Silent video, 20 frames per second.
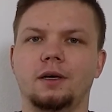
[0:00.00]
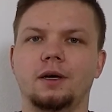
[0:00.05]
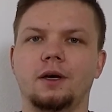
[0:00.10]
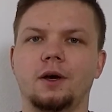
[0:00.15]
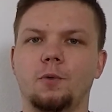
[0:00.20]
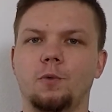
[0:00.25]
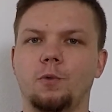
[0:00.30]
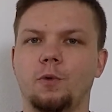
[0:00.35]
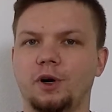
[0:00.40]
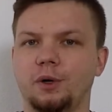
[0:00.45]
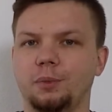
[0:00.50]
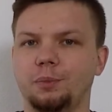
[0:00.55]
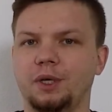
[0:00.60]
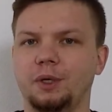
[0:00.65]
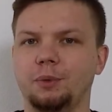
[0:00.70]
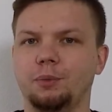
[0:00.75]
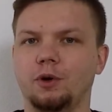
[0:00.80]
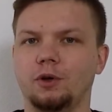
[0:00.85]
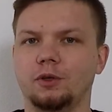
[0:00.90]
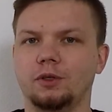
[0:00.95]
warn
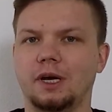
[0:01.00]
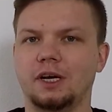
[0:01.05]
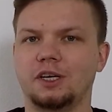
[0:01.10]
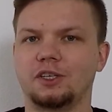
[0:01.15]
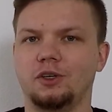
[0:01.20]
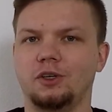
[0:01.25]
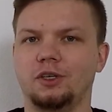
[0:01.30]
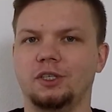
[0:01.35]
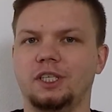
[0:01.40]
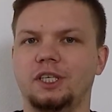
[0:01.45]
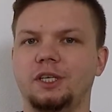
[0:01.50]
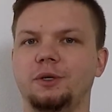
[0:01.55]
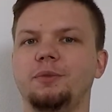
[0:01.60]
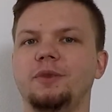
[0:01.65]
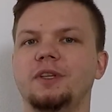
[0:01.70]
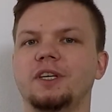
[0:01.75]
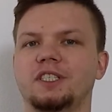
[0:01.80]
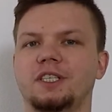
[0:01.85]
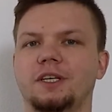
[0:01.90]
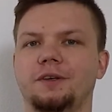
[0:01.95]
people to actually
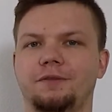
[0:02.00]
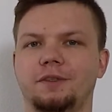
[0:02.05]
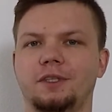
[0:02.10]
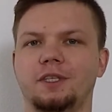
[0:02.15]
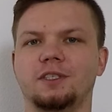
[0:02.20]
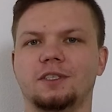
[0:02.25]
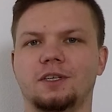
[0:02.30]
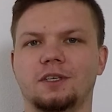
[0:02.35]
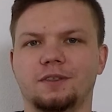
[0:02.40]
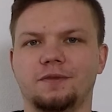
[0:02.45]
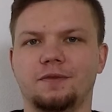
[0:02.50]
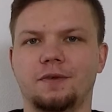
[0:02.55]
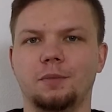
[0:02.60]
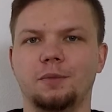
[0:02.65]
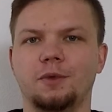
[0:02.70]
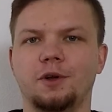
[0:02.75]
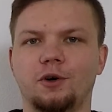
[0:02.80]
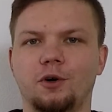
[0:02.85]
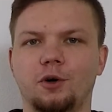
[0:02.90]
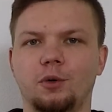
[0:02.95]
keep the safe distance
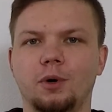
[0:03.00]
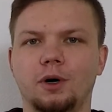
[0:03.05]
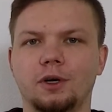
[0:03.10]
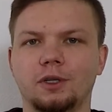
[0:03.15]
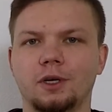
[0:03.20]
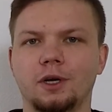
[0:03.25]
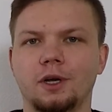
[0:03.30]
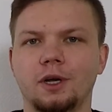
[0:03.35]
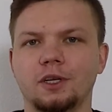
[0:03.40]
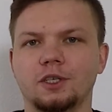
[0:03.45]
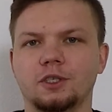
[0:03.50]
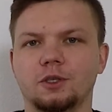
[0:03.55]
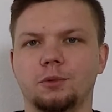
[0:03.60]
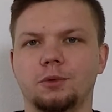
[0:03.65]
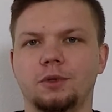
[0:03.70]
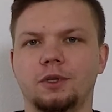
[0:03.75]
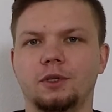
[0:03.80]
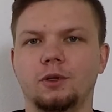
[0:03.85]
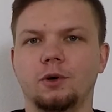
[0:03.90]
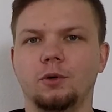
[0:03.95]
from the robot so
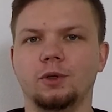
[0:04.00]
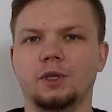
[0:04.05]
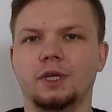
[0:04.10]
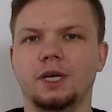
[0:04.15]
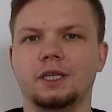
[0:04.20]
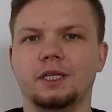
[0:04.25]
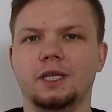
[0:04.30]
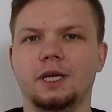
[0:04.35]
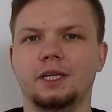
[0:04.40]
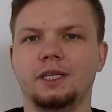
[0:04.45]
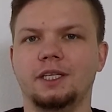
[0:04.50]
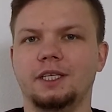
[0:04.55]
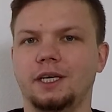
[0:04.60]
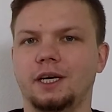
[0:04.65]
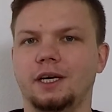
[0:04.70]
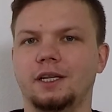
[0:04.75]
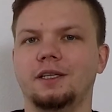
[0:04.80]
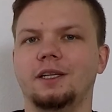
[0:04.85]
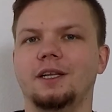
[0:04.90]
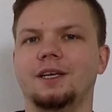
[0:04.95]
they don't get any
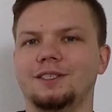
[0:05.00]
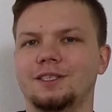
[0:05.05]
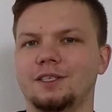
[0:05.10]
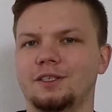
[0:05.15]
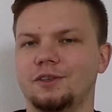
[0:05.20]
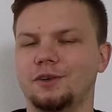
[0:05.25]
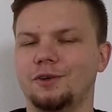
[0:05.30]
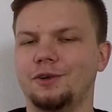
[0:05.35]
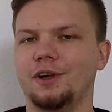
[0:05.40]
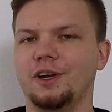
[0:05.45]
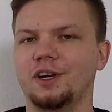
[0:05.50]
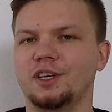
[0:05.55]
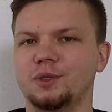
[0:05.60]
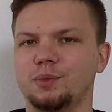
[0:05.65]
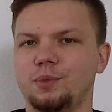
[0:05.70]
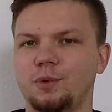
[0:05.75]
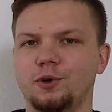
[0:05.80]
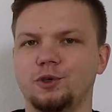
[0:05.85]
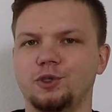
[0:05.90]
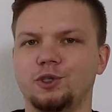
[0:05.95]
unnecessary
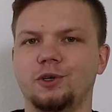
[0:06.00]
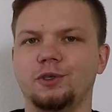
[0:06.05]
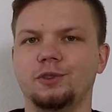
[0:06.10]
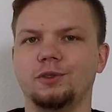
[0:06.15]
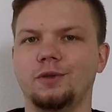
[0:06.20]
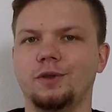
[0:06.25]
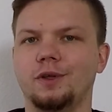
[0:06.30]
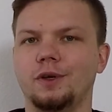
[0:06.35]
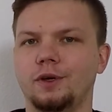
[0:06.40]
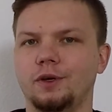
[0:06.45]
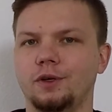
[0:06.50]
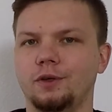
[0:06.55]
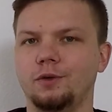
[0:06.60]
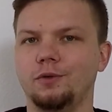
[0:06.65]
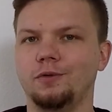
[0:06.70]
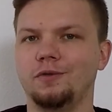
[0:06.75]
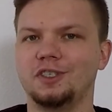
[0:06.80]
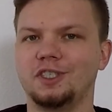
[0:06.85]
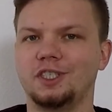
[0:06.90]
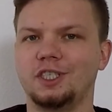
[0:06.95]
exposure to the
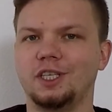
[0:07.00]
UVC